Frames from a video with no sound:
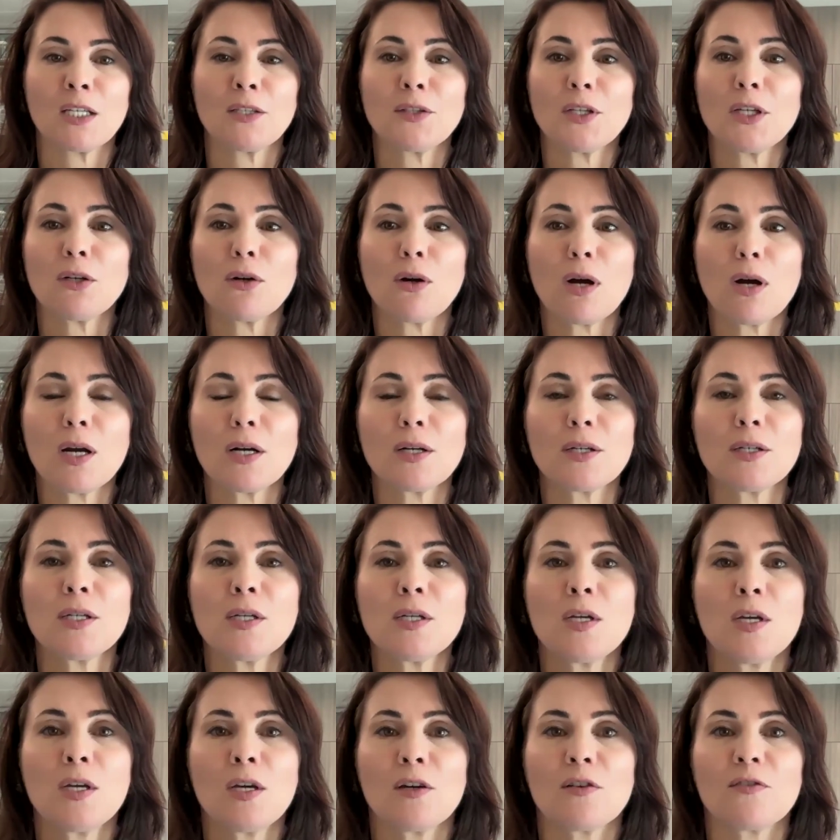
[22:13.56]
And there are
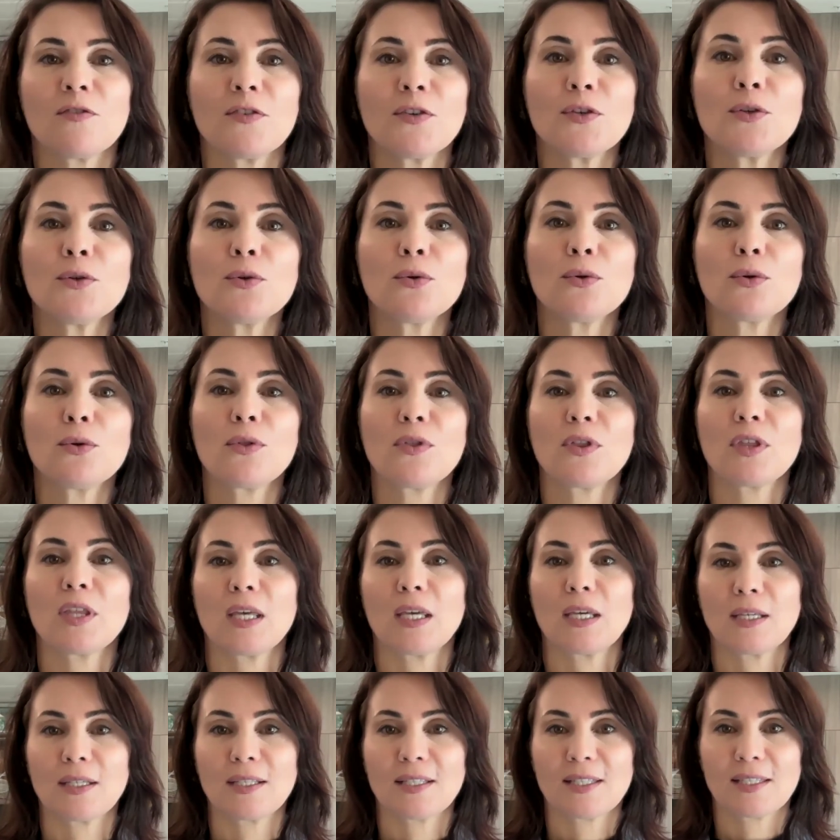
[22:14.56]
few
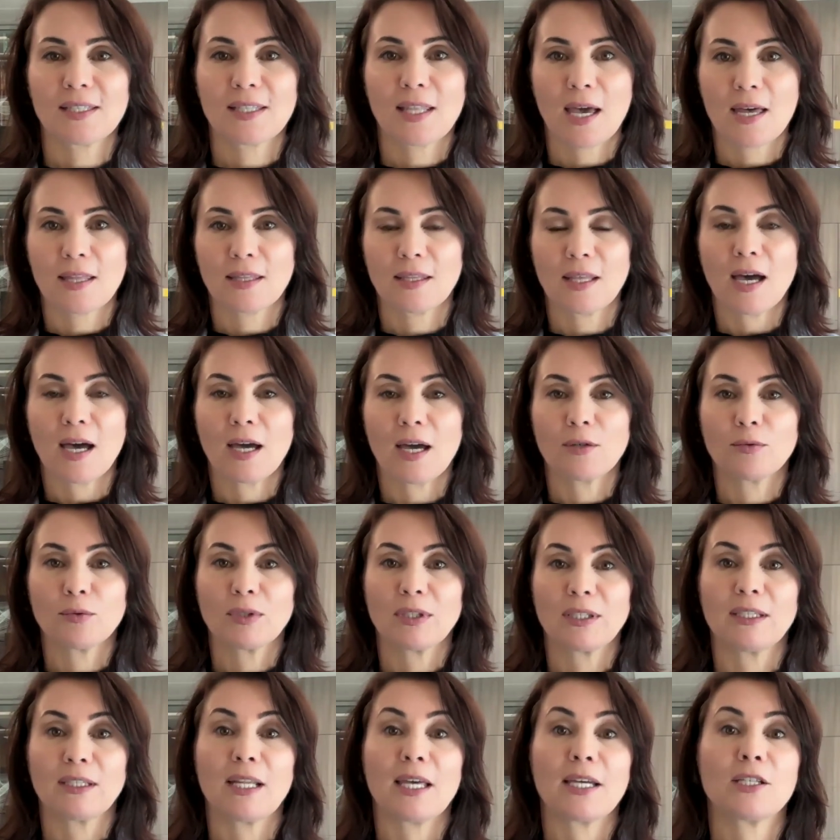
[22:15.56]
things that I
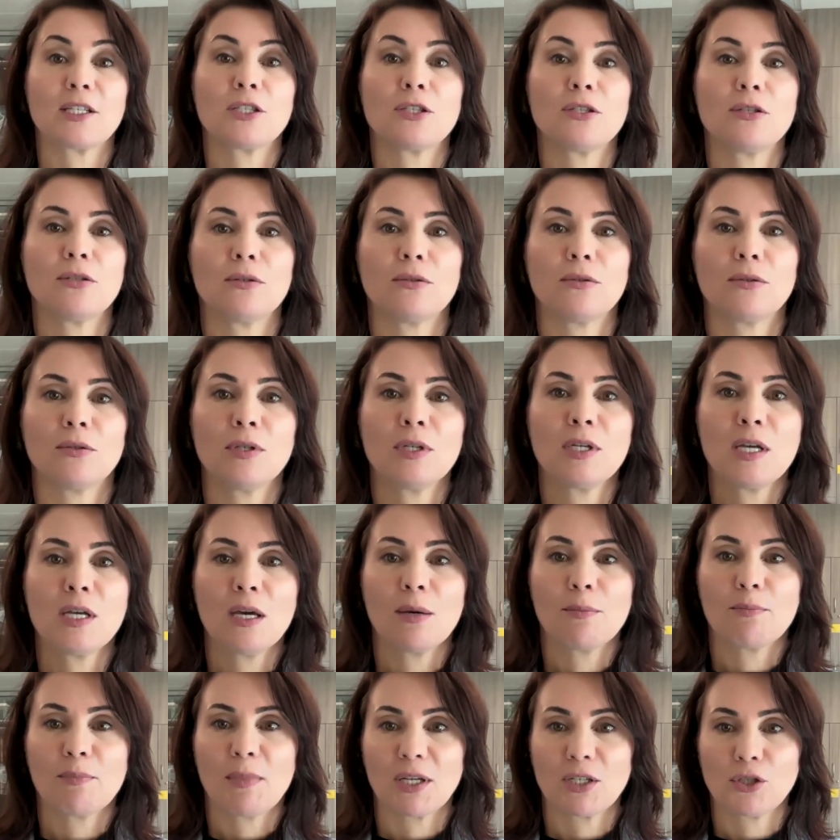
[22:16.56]
would like to
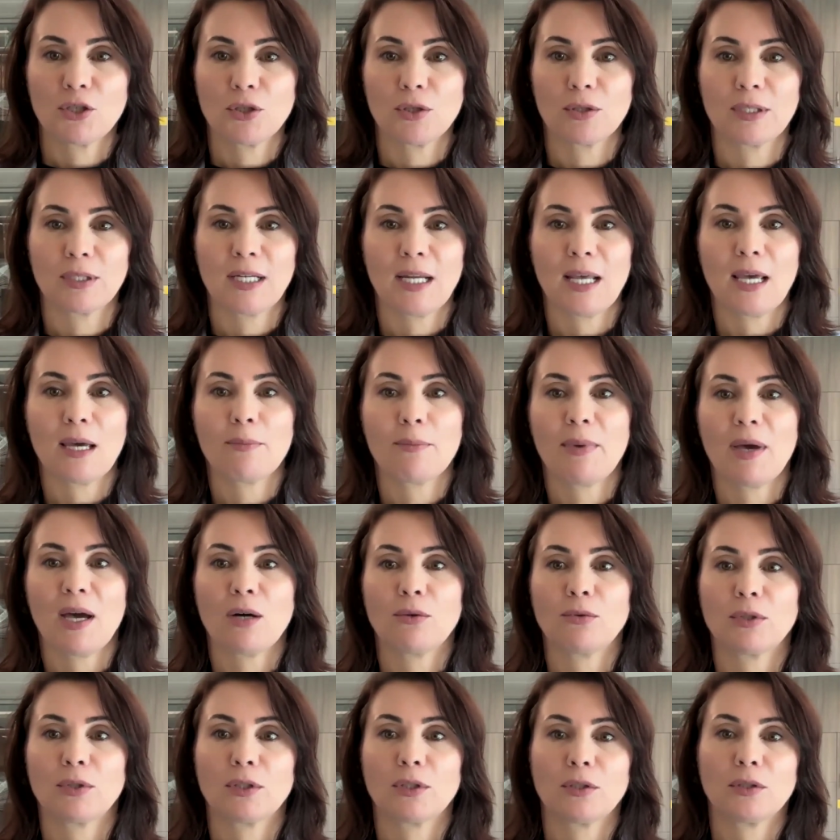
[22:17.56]
mention
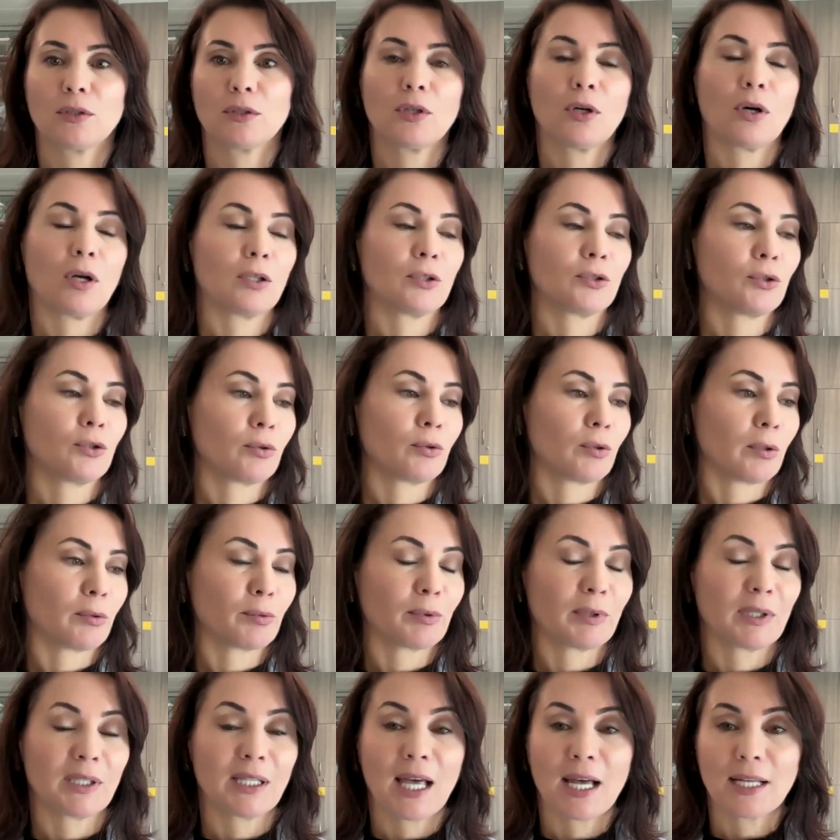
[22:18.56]
about cultural
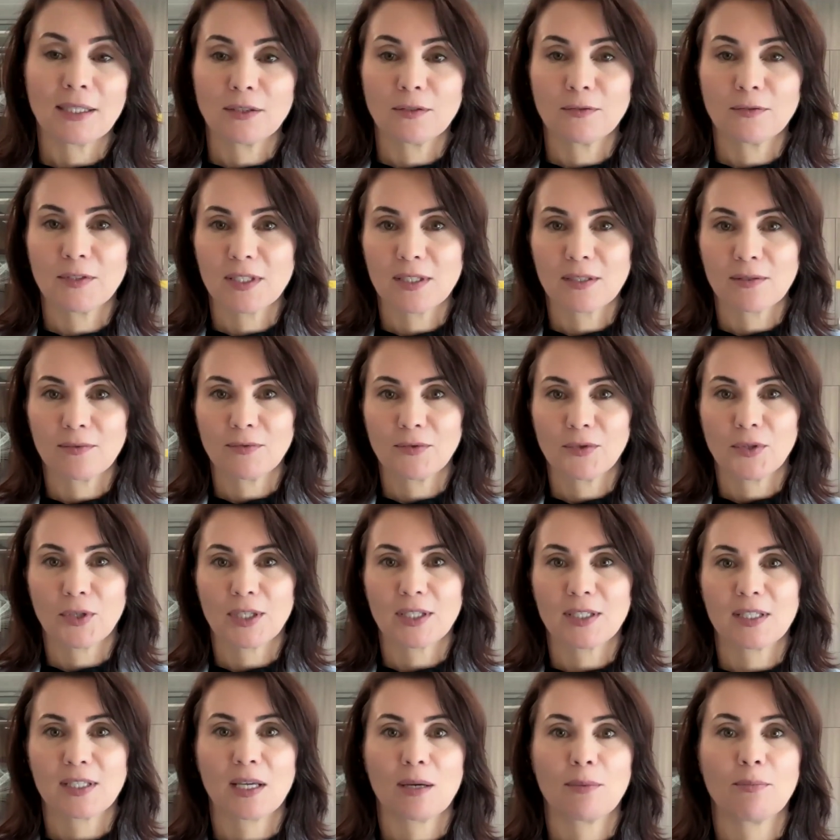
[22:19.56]
relativism, for
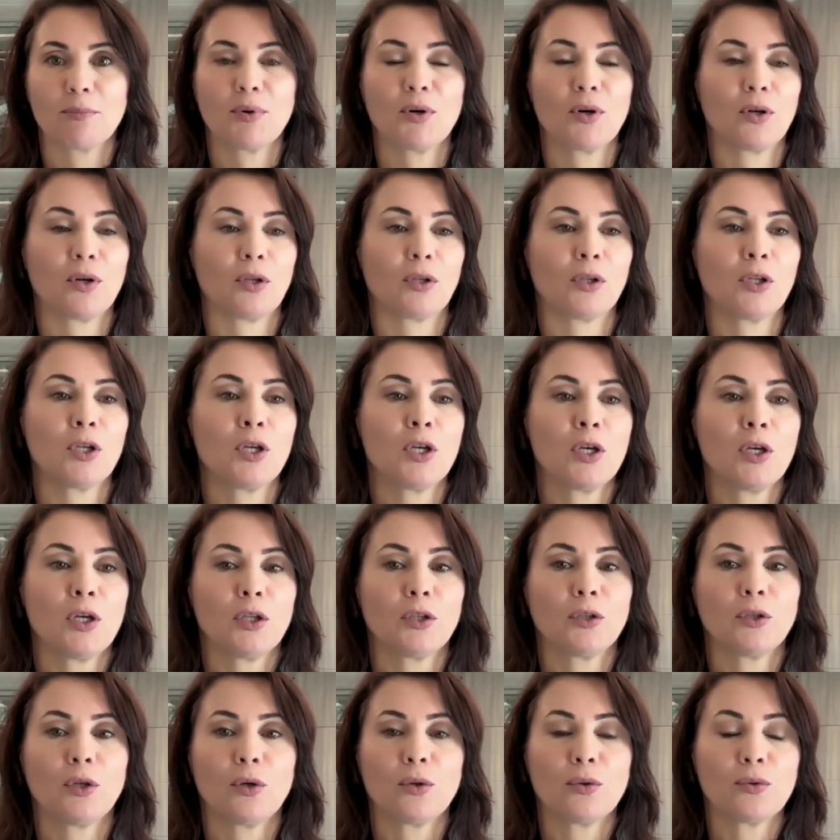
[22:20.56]
example.
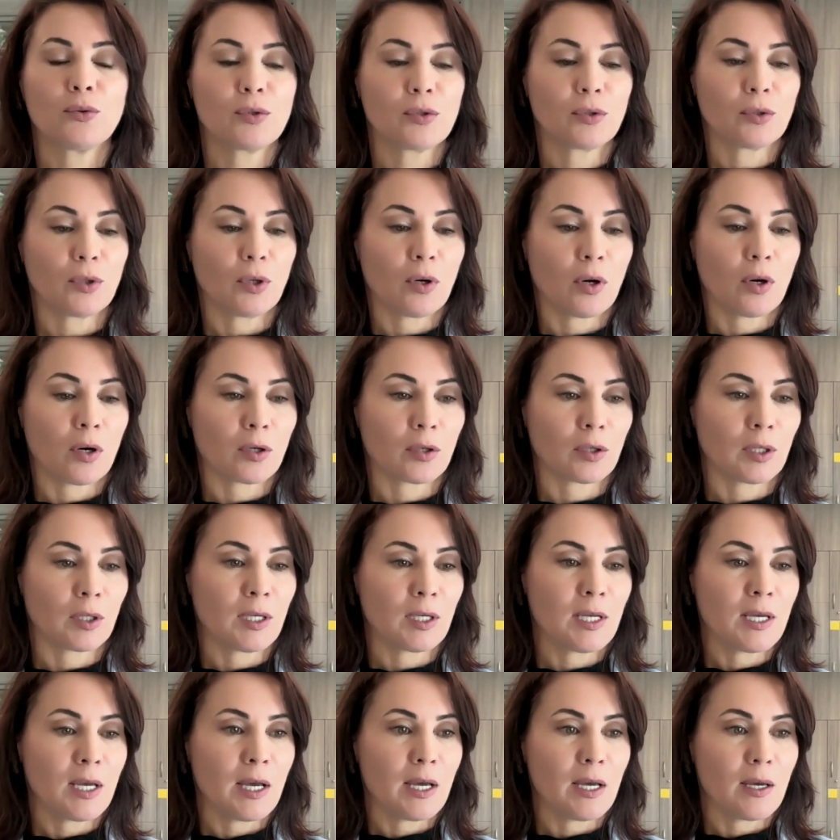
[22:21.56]
Those are
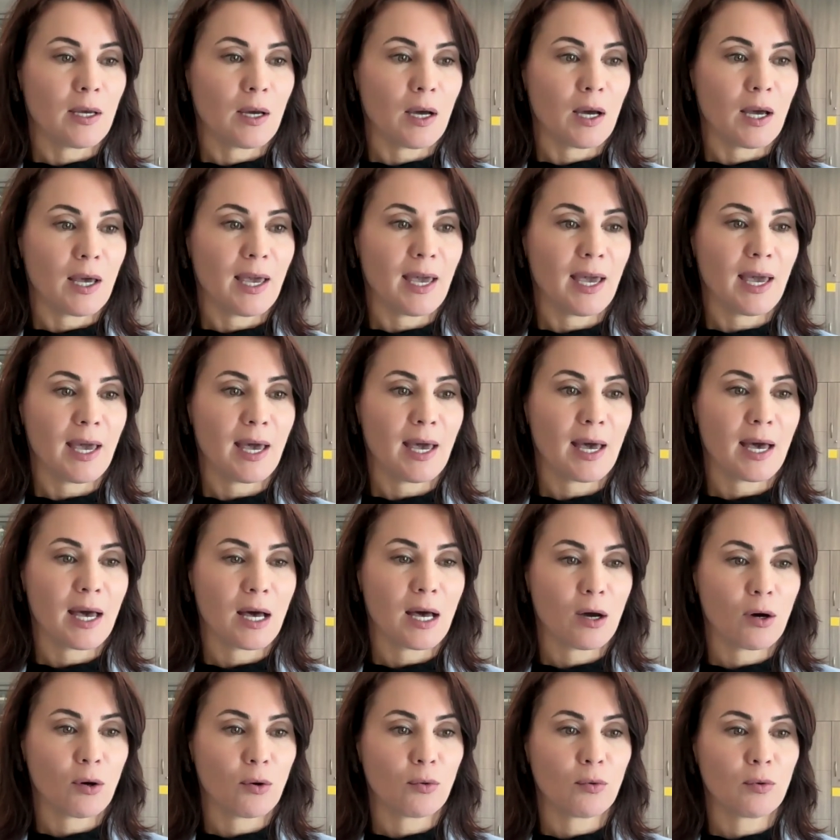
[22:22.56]

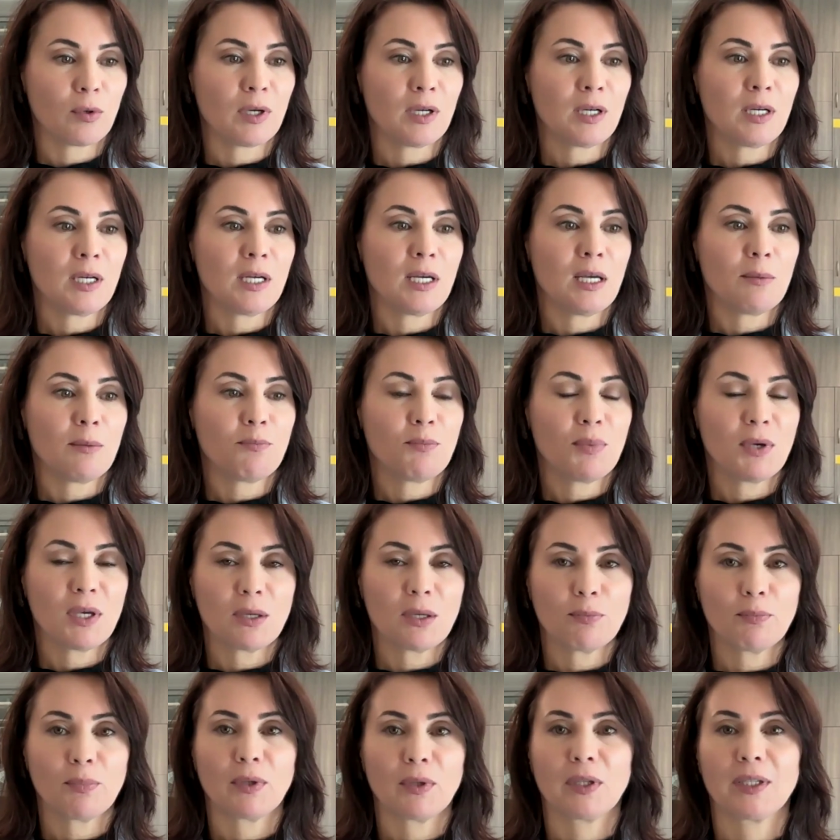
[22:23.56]
how
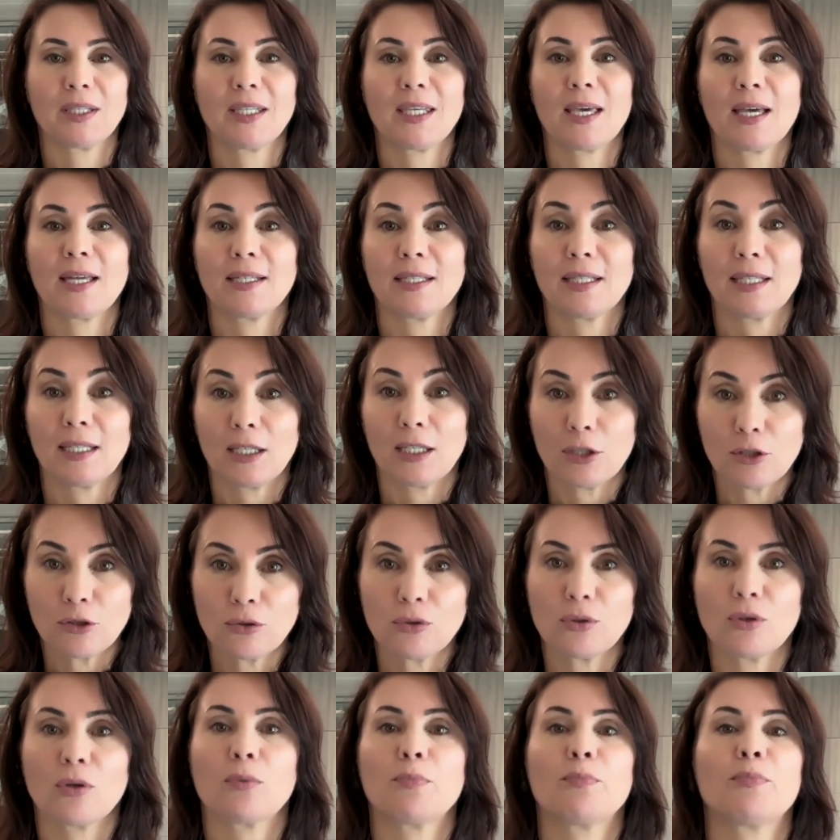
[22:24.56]
people can
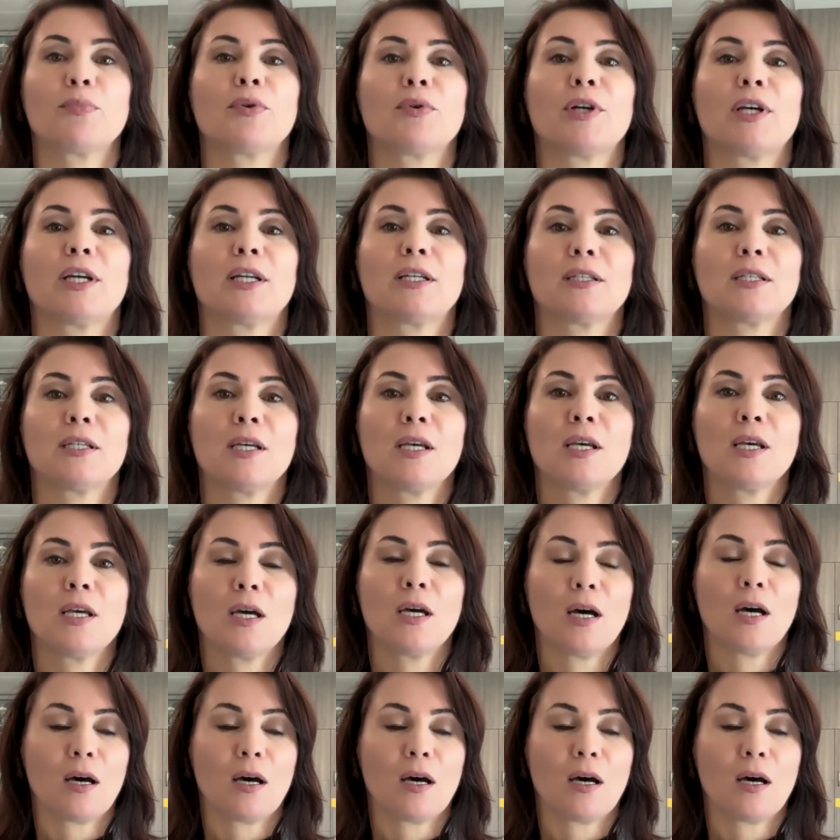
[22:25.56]
interpret